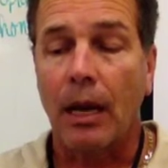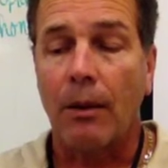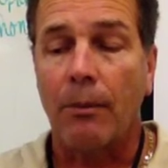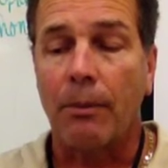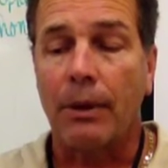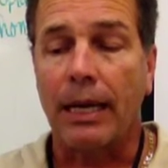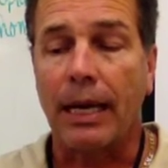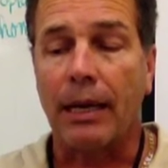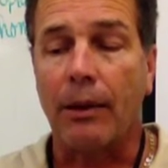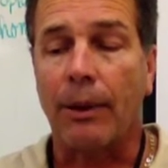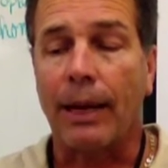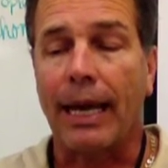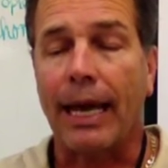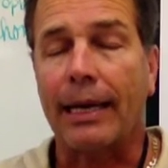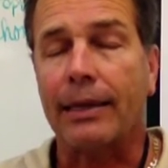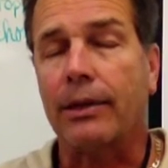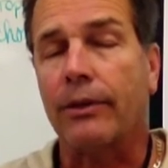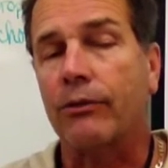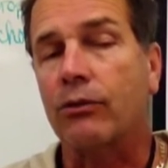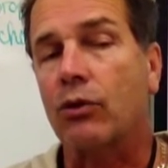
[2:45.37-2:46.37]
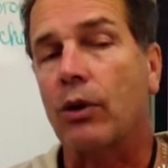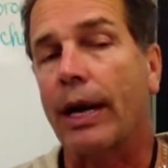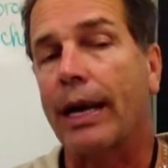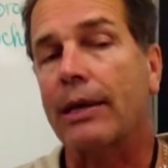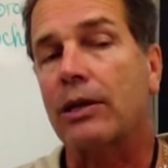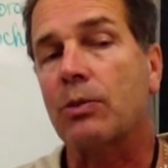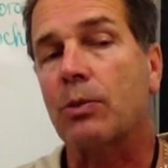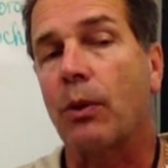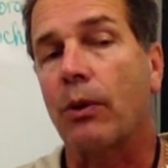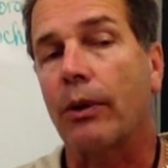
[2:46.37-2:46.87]
but anyway, active
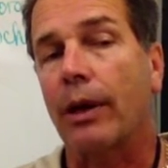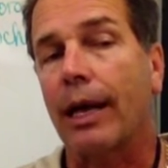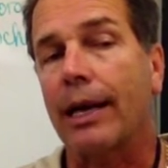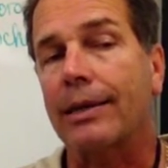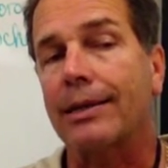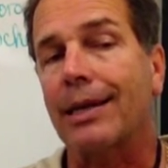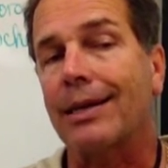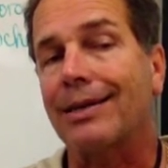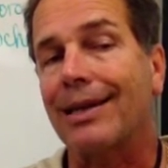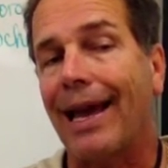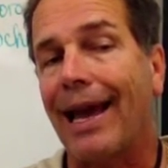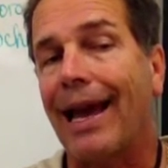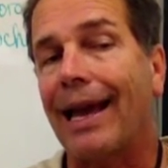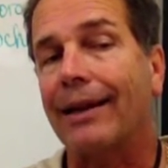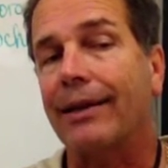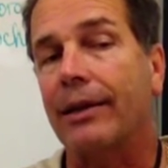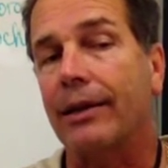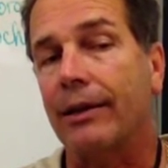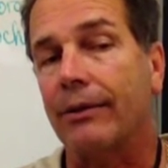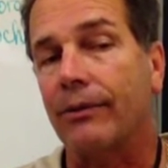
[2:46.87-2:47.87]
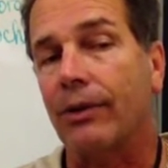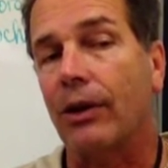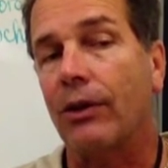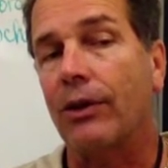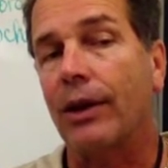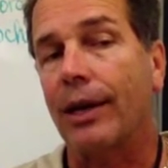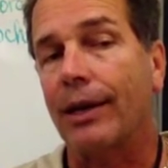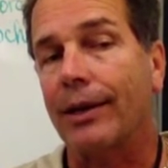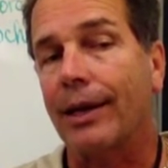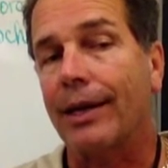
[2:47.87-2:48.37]
transport, like it says active, do you
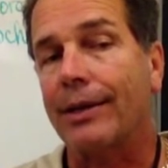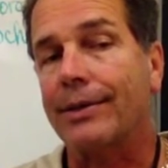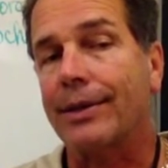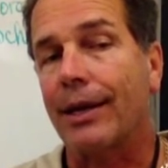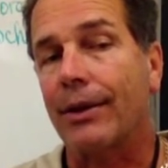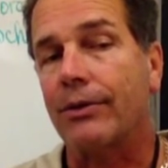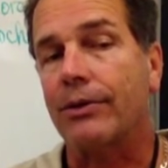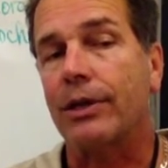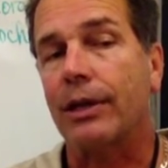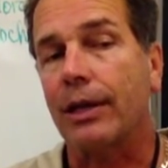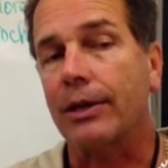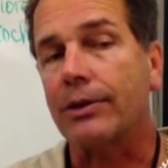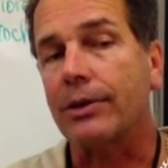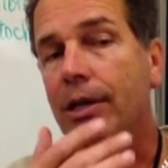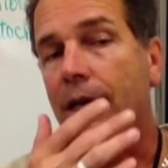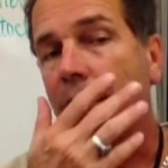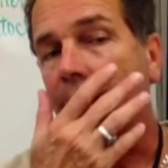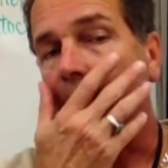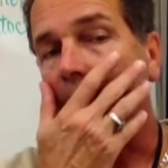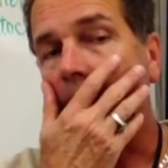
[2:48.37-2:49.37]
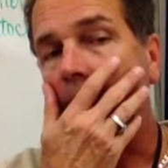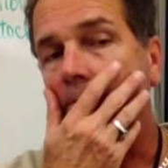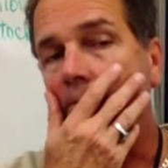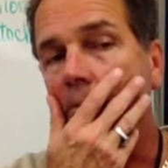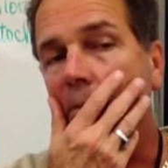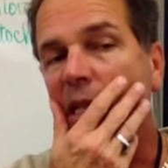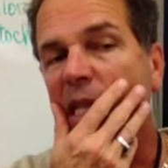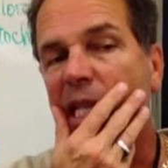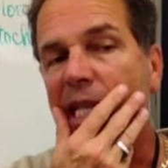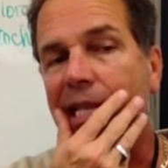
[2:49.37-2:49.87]
think it takes energy? Let's think.
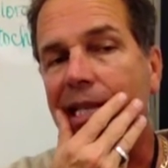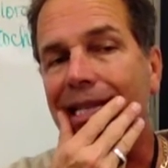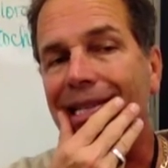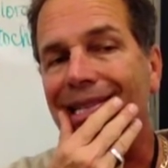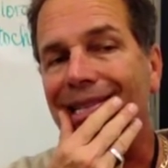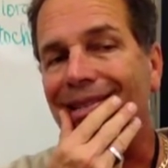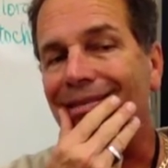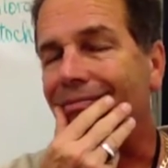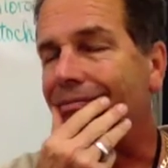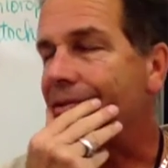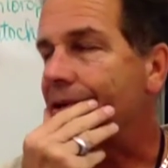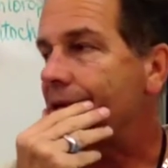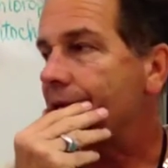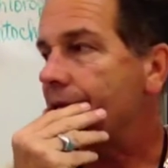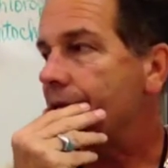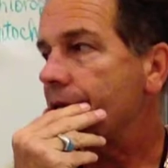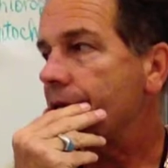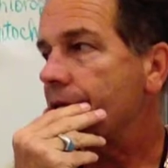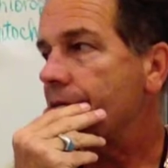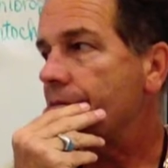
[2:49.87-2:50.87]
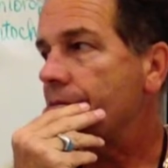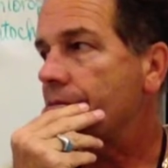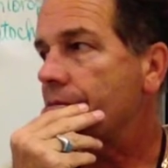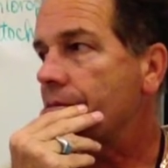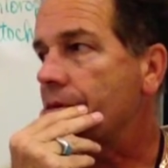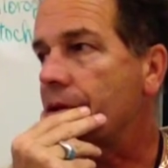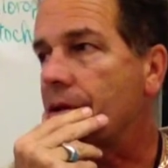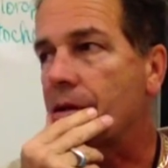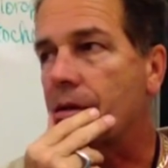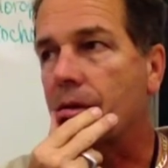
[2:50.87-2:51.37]
Active.
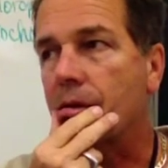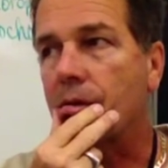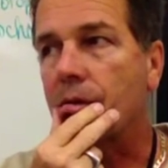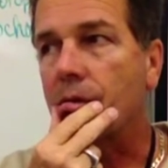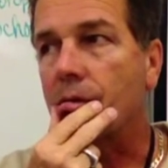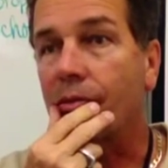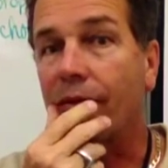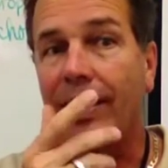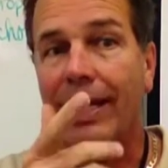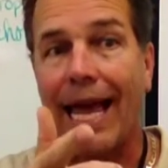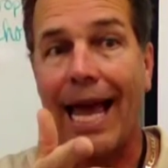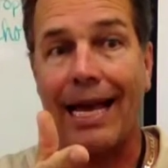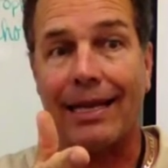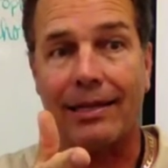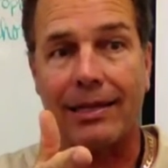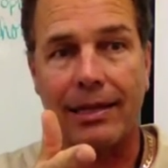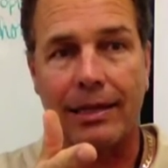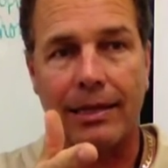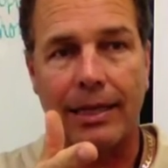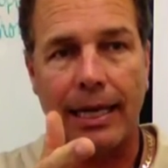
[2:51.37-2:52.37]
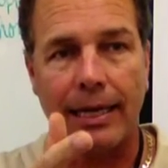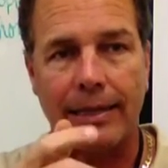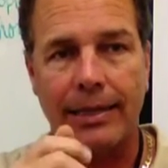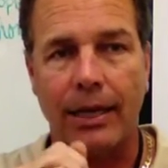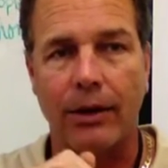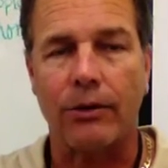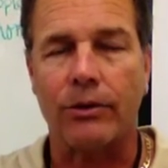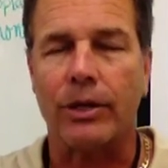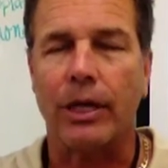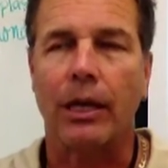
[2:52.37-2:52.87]
Yes, it takes
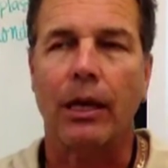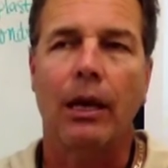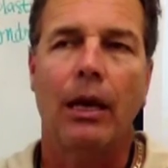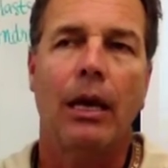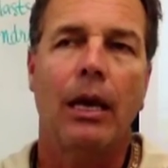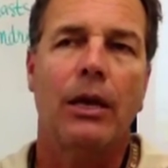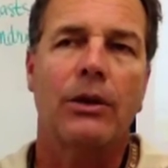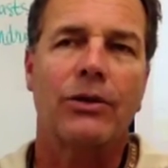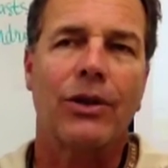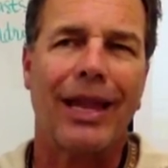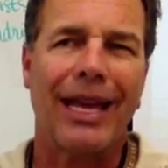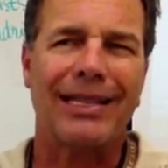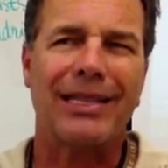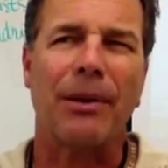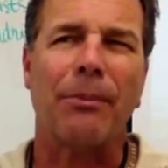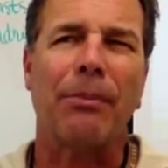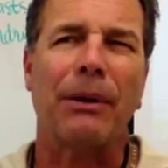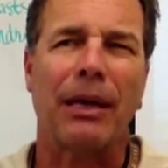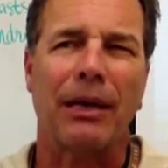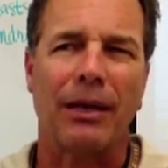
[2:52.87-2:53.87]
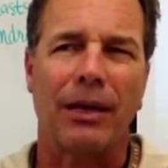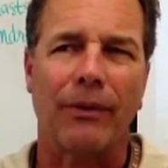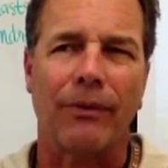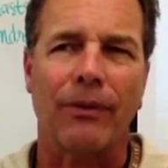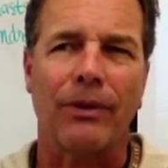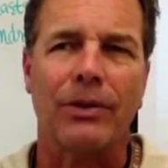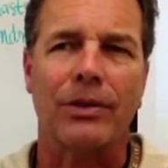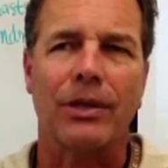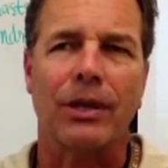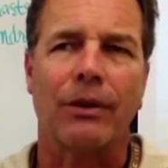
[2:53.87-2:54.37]
energy. So that's a big
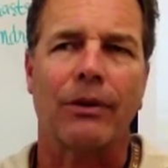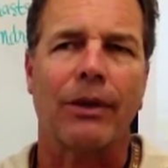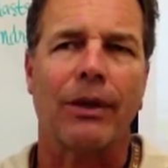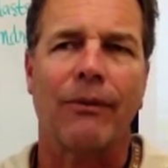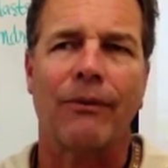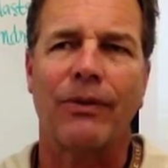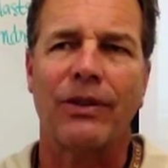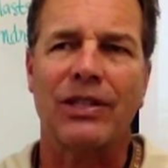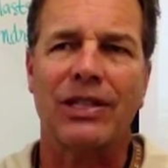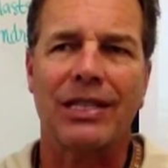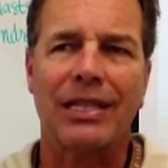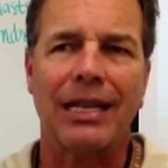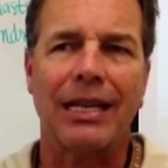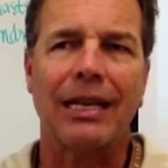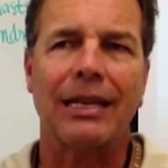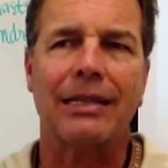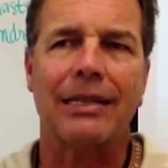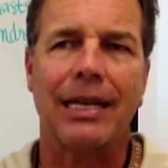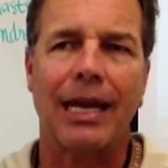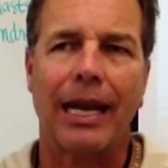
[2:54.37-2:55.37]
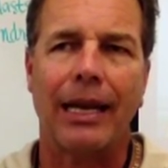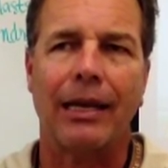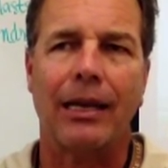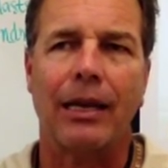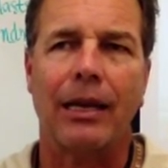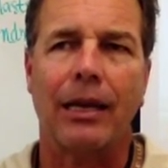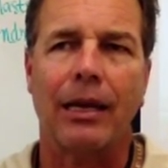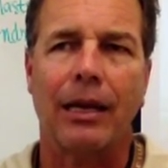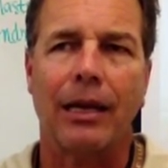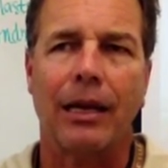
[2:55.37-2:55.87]
difference there. The facilitated